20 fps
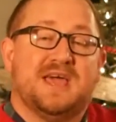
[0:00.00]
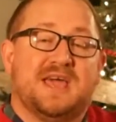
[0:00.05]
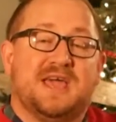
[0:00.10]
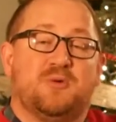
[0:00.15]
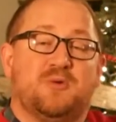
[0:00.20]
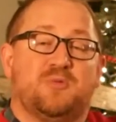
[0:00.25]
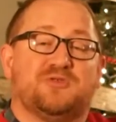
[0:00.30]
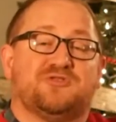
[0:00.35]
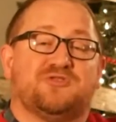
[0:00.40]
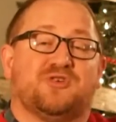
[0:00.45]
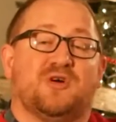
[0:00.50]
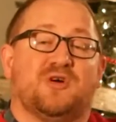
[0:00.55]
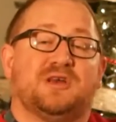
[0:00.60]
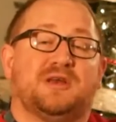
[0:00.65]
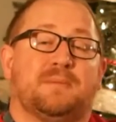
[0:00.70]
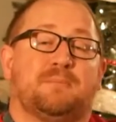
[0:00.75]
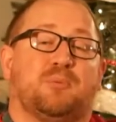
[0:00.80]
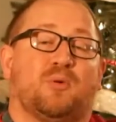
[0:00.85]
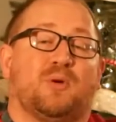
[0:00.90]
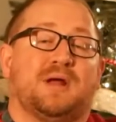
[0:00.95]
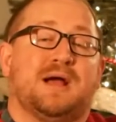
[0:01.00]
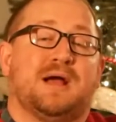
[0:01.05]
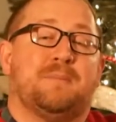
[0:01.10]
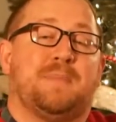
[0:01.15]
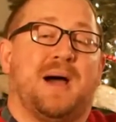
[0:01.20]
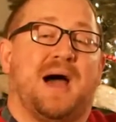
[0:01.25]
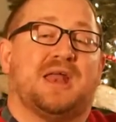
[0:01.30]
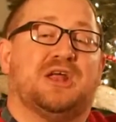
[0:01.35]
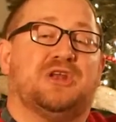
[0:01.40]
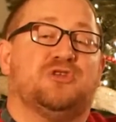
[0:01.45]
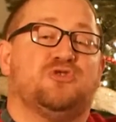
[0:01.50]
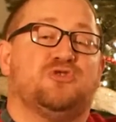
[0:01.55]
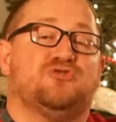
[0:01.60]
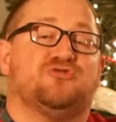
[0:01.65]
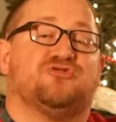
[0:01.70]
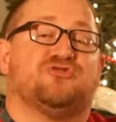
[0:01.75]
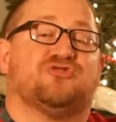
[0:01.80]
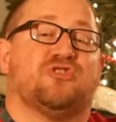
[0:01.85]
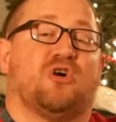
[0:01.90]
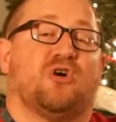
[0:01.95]
He was going to bring about a new
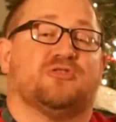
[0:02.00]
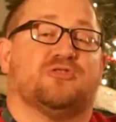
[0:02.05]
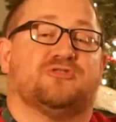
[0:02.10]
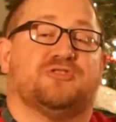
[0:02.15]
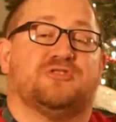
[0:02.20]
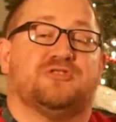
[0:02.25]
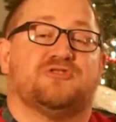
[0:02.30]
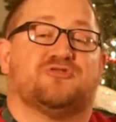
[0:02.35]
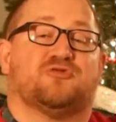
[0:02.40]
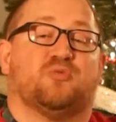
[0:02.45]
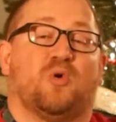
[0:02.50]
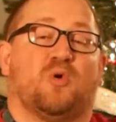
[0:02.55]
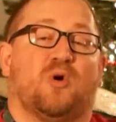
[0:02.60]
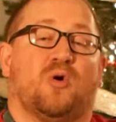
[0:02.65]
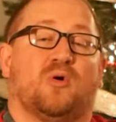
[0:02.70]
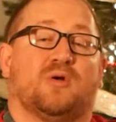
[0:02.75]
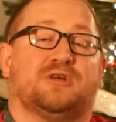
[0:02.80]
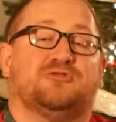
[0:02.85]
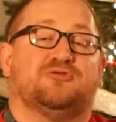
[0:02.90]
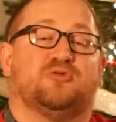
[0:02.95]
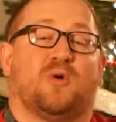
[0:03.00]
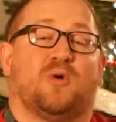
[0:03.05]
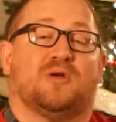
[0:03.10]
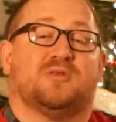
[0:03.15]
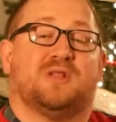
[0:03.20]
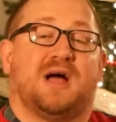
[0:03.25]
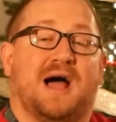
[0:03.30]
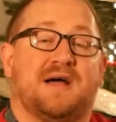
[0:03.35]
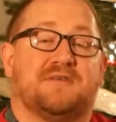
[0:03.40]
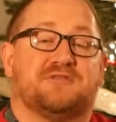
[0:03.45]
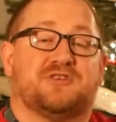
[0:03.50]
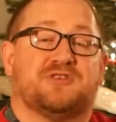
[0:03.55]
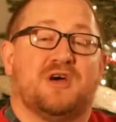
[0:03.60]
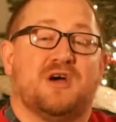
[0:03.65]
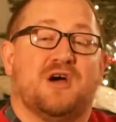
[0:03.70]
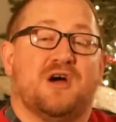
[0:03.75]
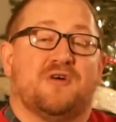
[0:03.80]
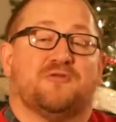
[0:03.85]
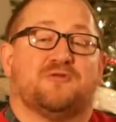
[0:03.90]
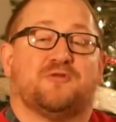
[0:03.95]
start to this world into our lives
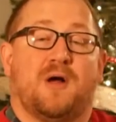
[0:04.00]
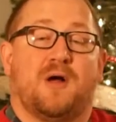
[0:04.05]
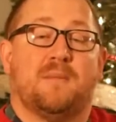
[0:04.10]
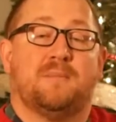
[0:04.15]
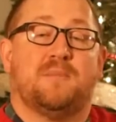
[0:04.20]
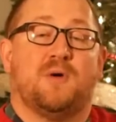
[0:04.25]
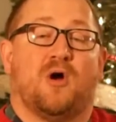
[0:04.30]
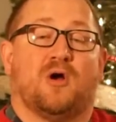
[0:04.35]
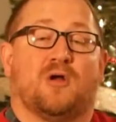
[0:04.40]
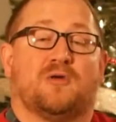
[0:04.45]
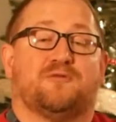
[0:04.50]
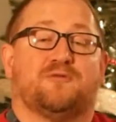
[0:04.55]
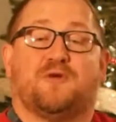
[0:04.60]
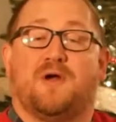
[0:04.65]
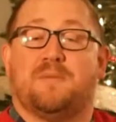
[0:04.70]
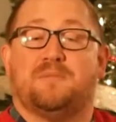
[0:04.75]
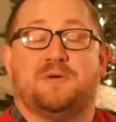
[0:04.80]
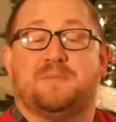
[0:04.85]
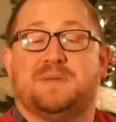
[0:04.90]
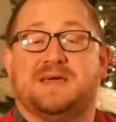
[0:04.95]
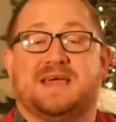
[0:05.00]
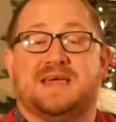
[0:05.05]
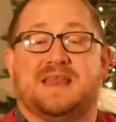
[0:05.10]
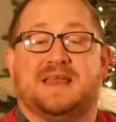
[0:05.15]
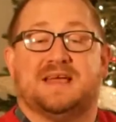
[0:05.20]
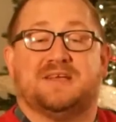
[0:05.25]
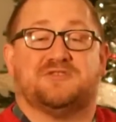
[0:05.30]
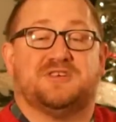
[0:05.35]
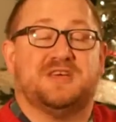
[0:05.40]
from our, from the beginning.